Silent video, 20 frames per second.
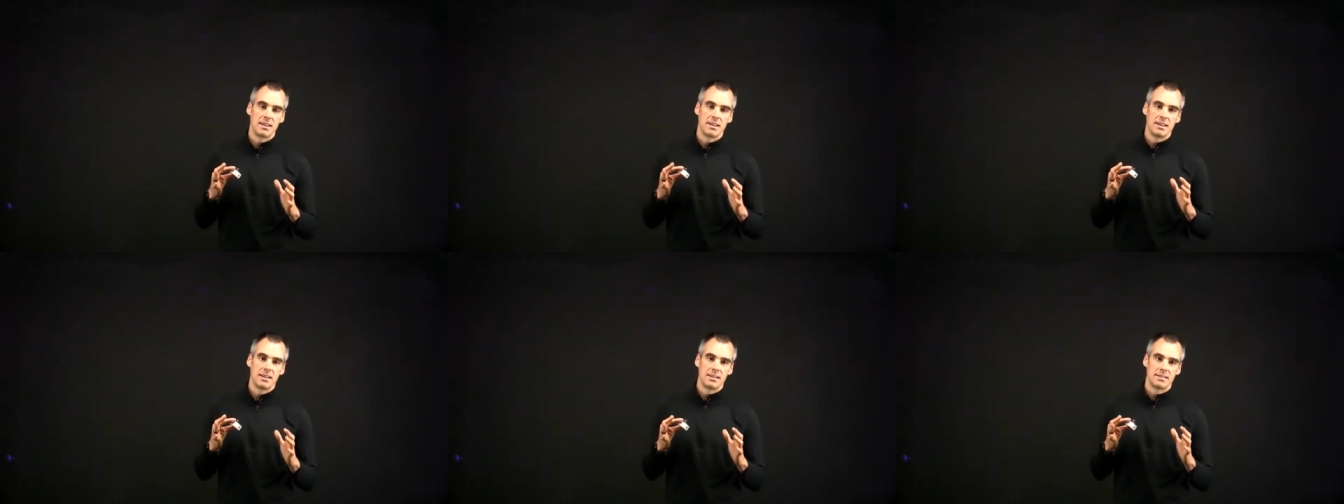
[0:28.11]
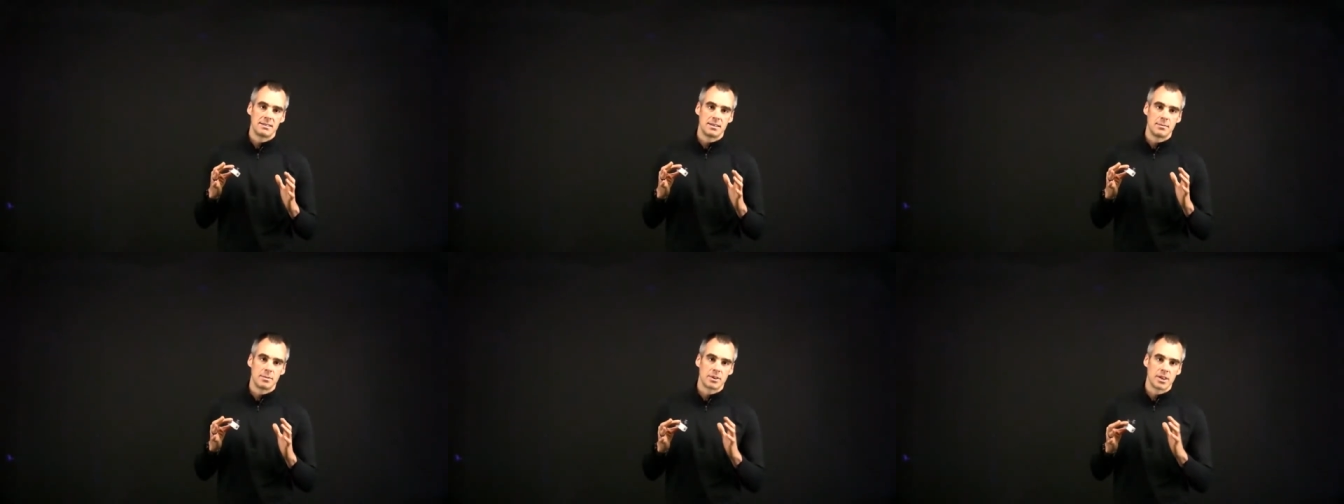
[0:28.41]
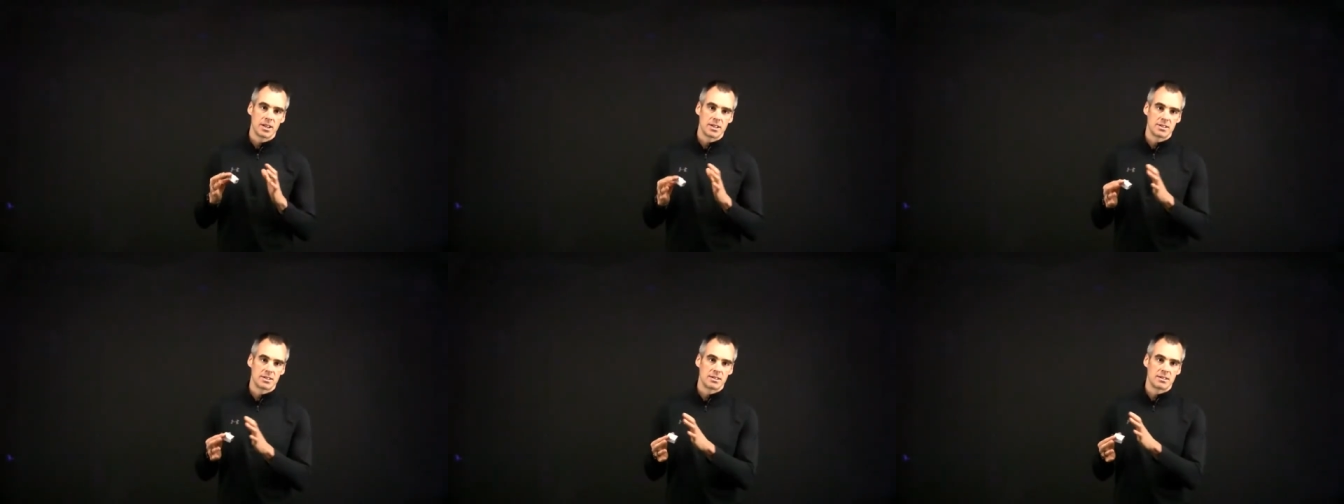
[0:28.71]

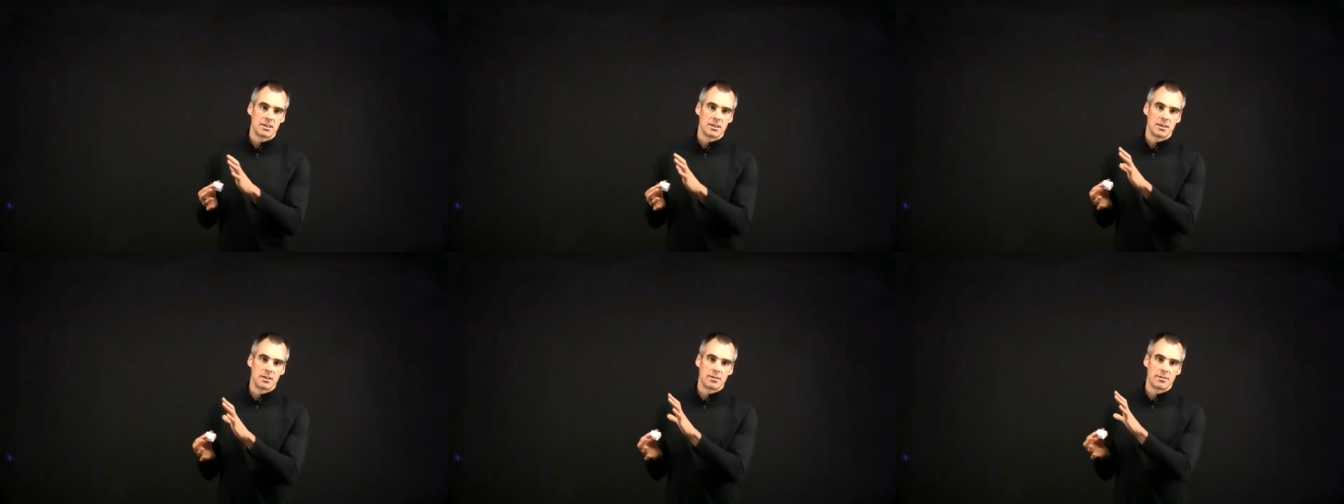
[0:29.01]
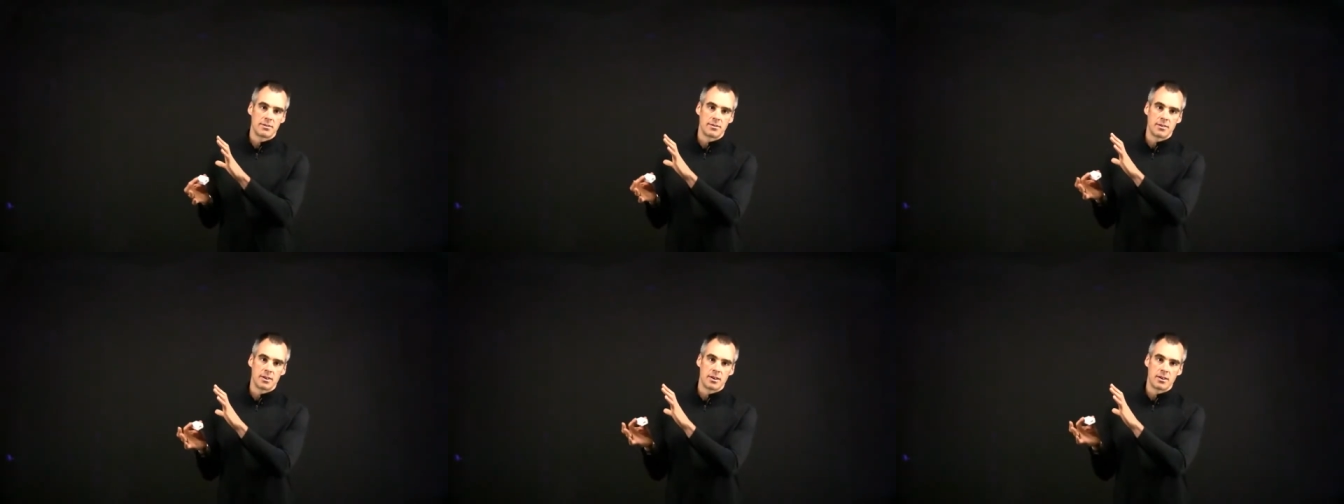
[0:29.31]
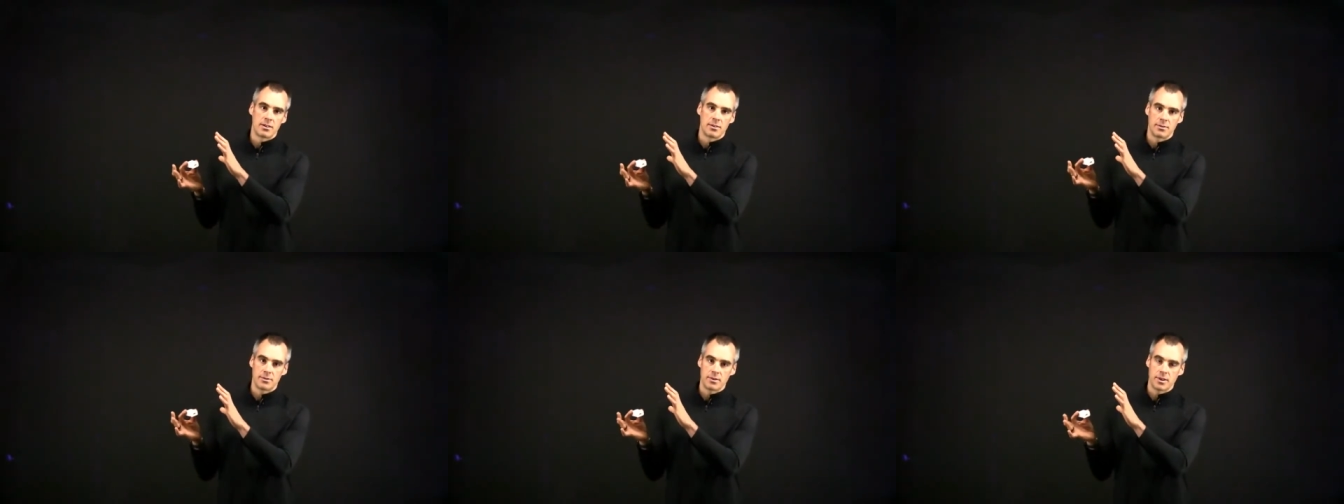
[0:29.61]
simulation
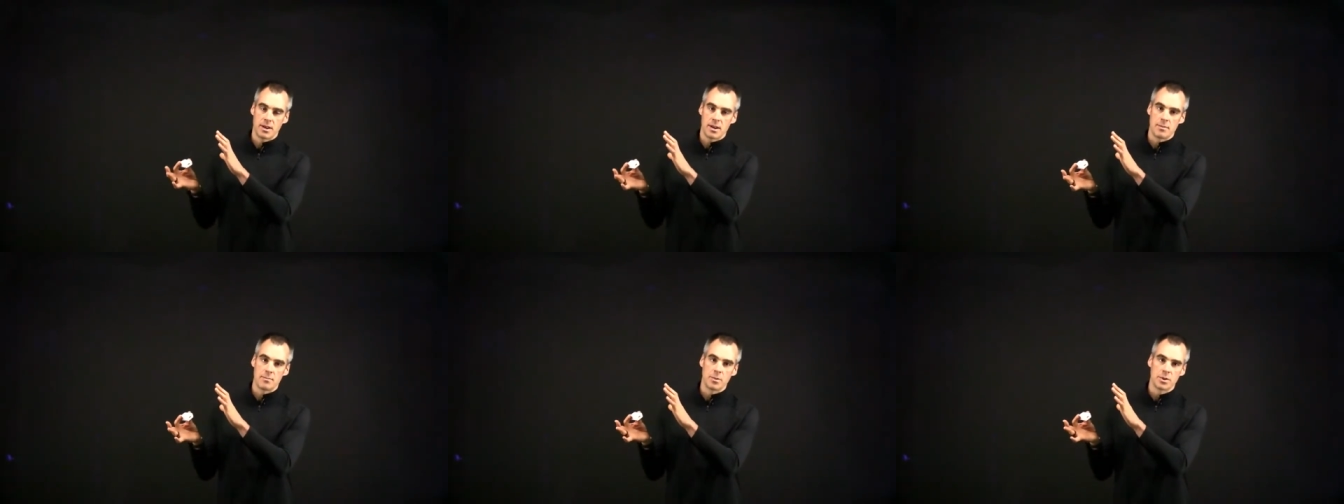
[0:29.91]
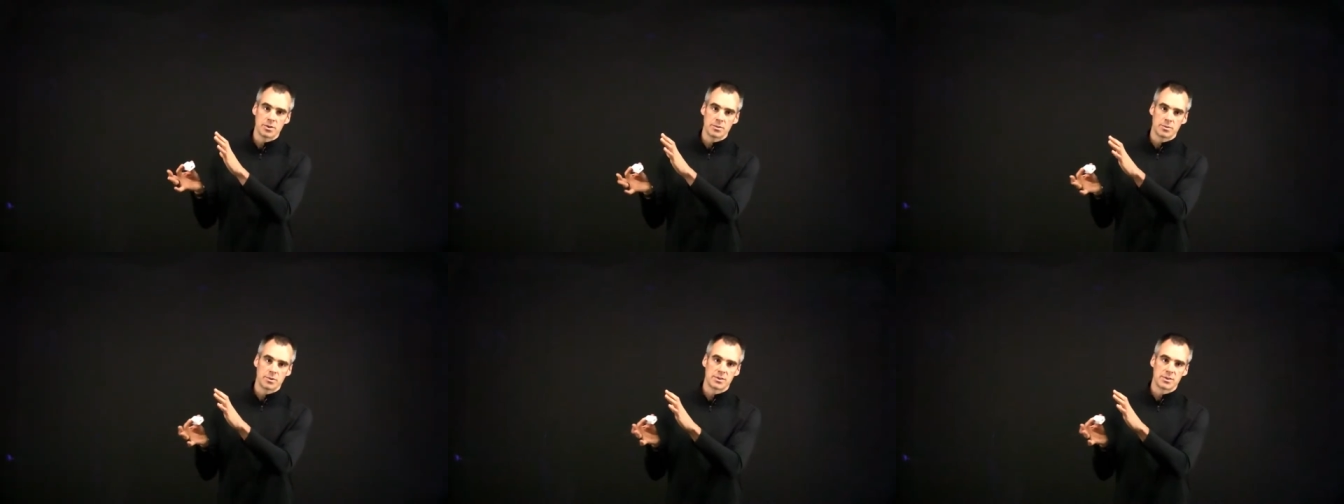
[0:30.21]
of multiple